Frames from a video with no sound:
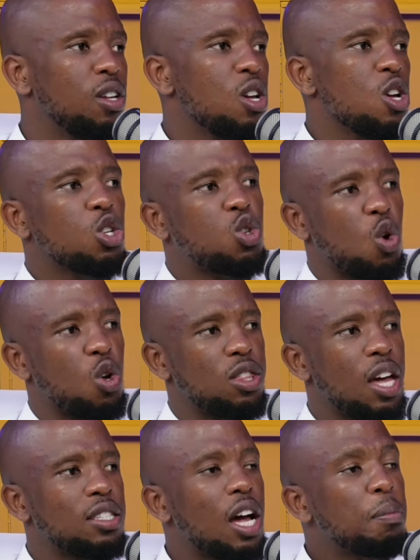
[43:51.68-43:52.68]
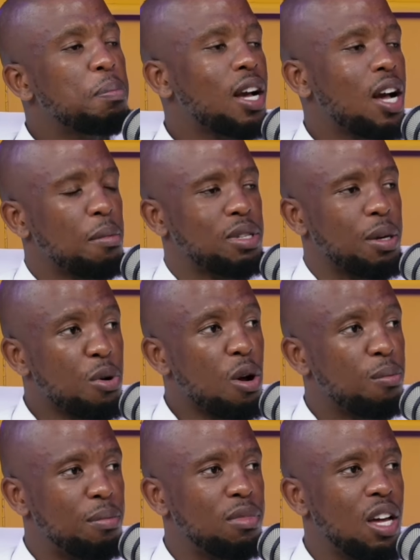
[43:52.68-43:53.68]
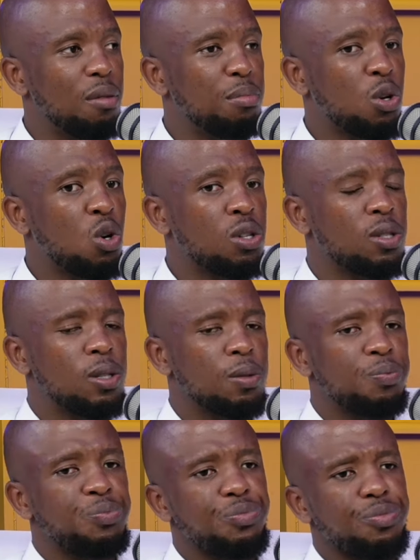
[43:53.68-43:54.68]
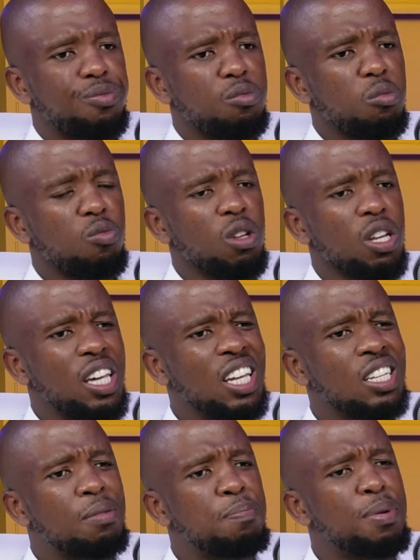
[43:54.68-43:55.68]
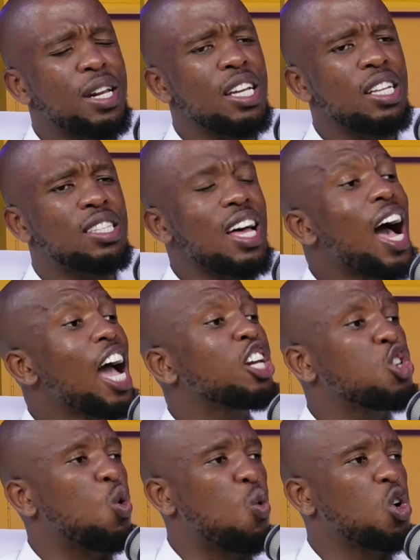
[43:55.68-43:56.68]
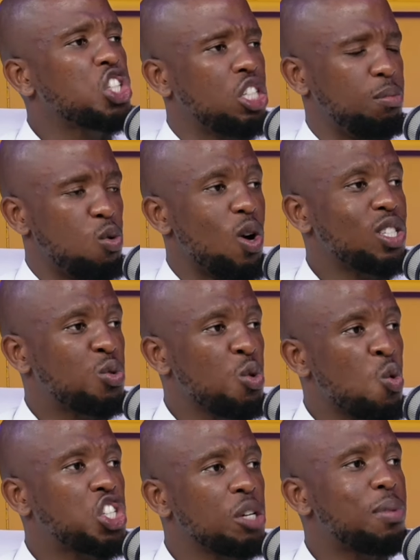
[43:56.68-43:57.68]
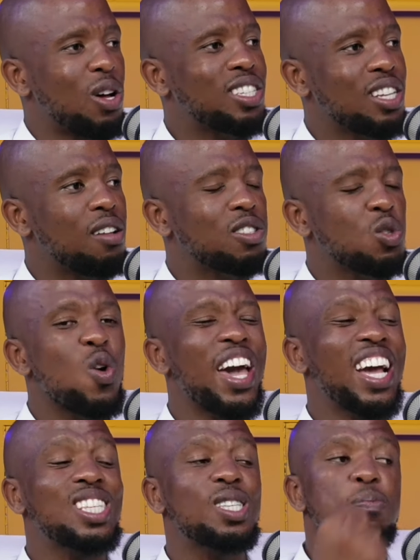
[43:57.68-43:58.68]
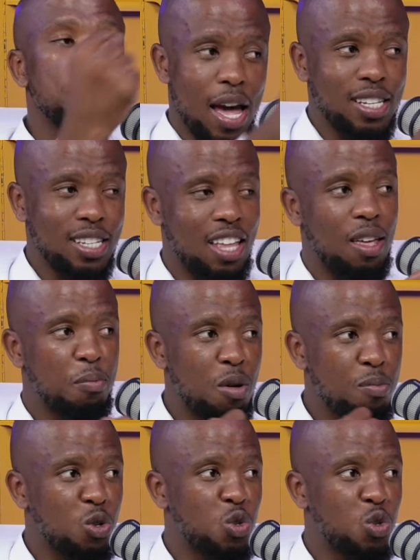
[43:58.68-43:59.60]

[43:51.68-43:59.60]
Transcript: So that, sure. that becomes a problem then because it breeds idol worship. Once we worship right. ourselves, we expect other people to